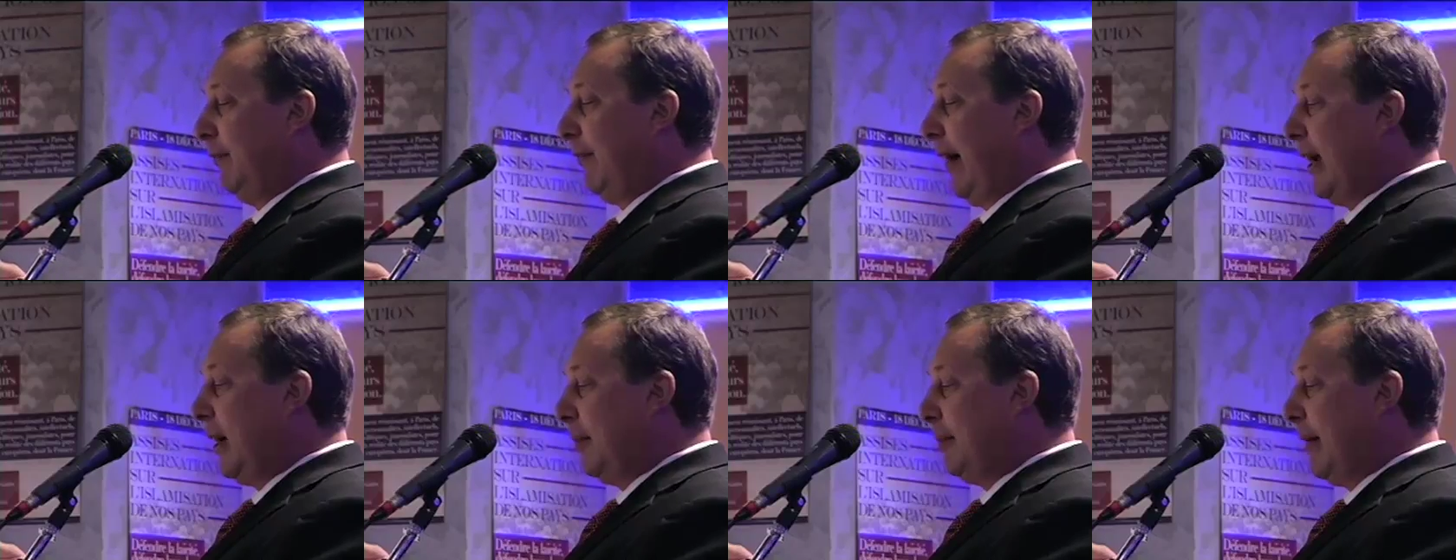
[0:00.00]

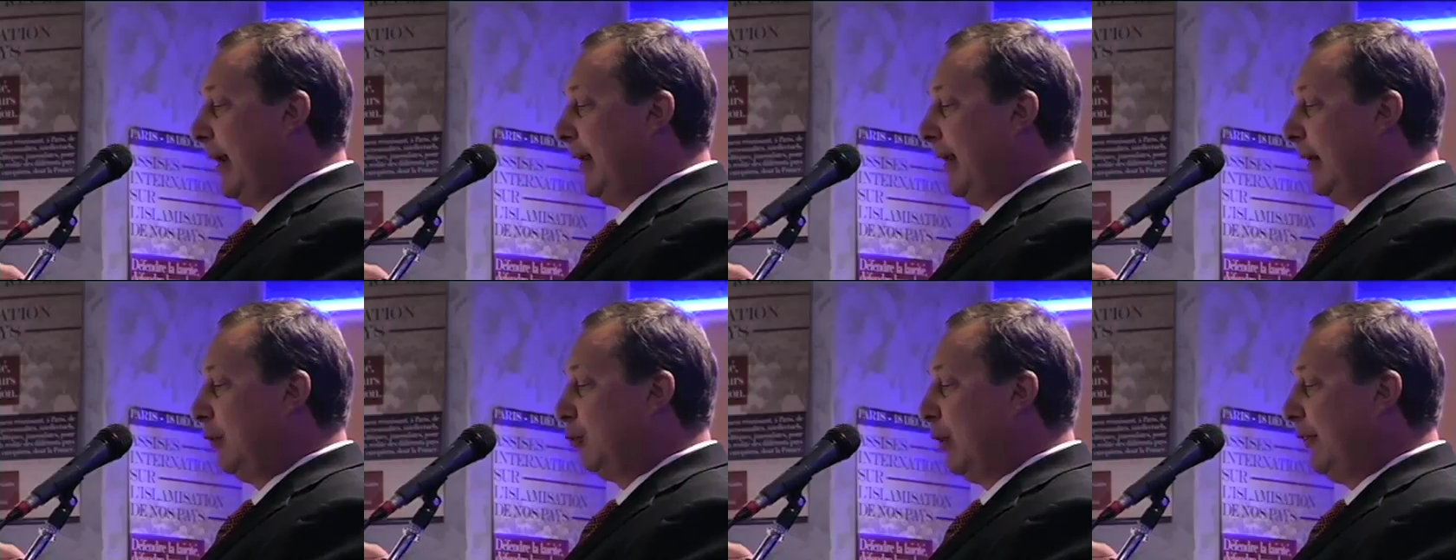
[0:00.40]

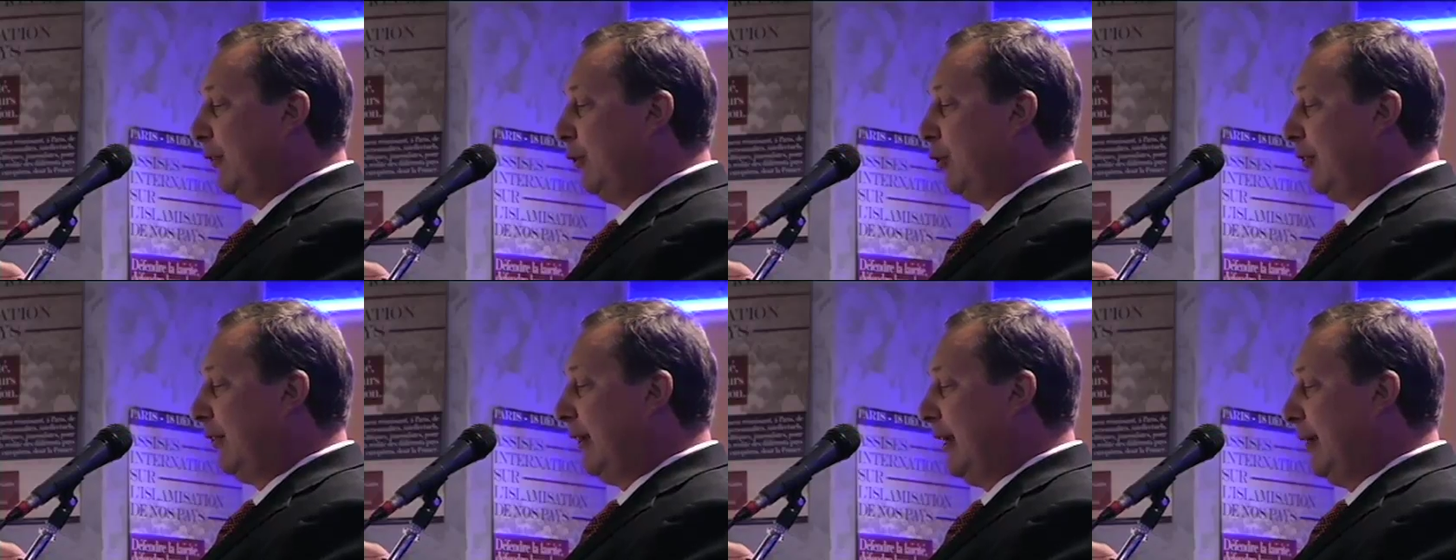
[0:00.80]
firemen and
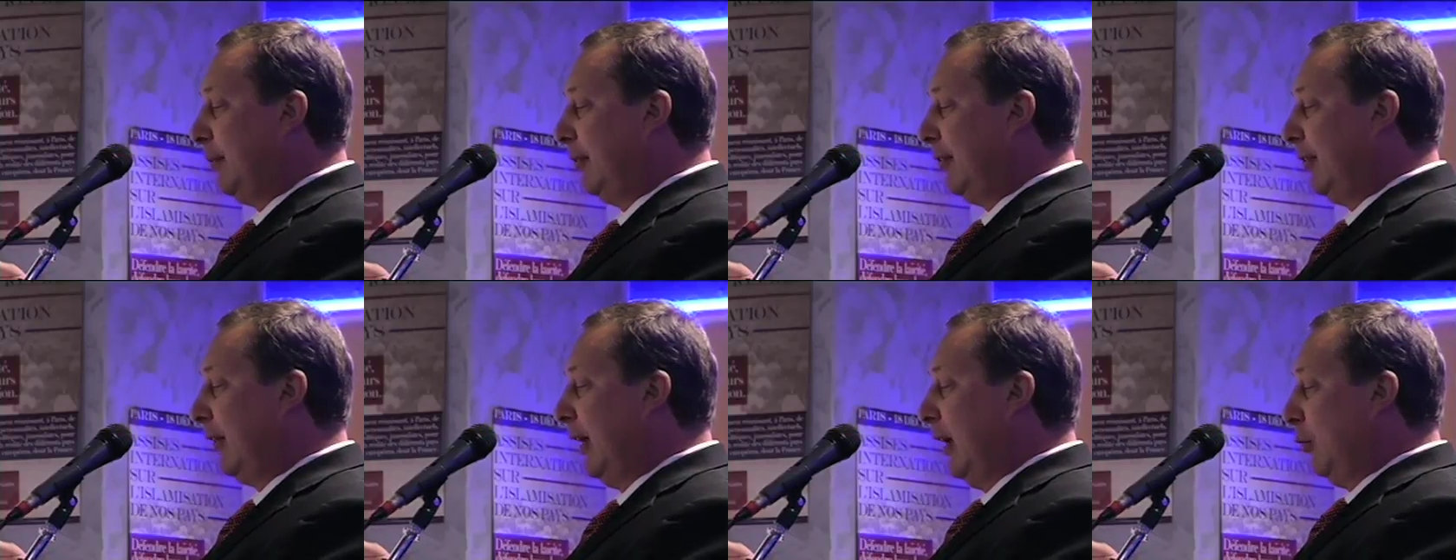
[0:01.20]
rescue
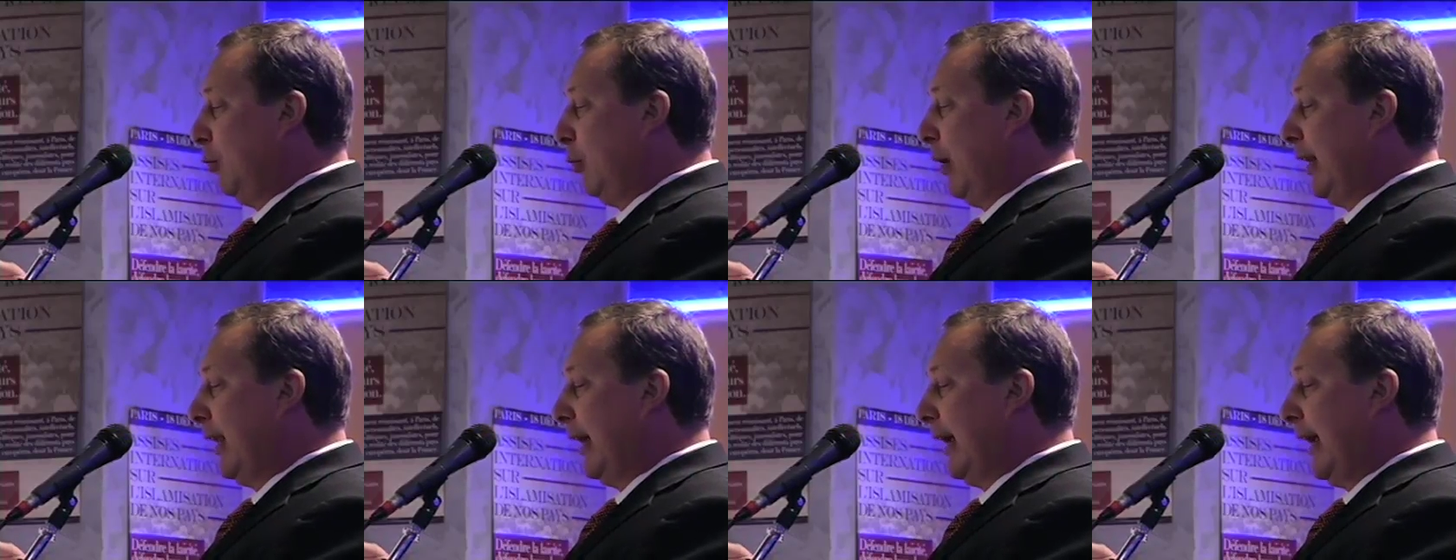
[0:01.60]
teams
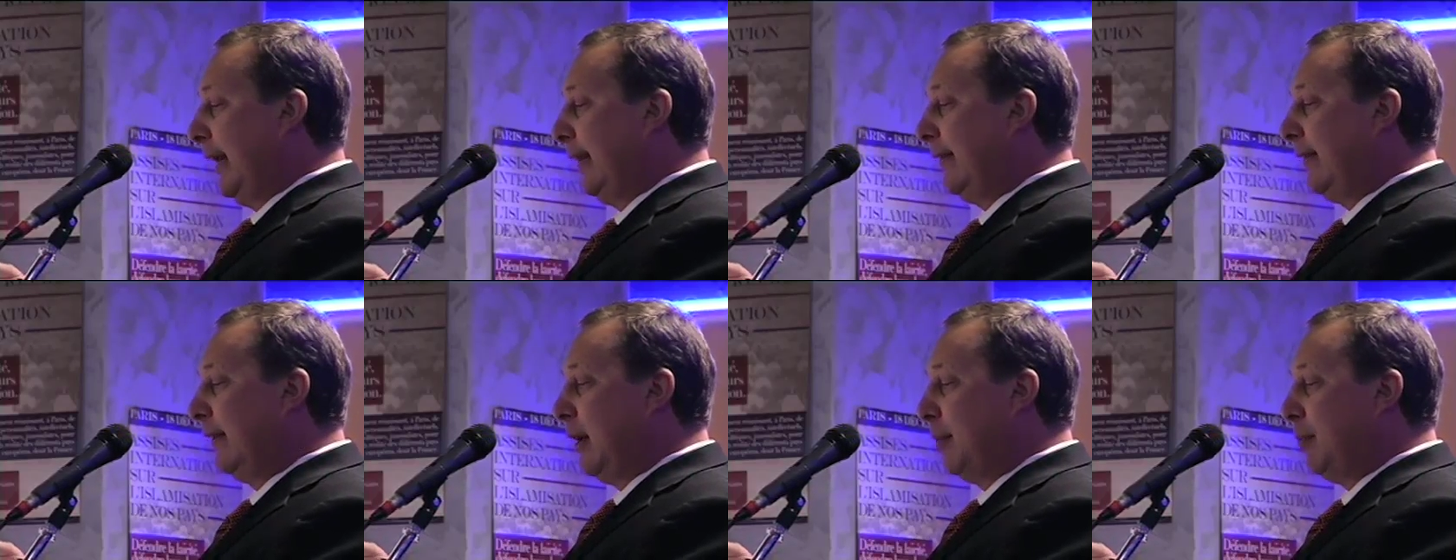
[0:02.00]
when they enter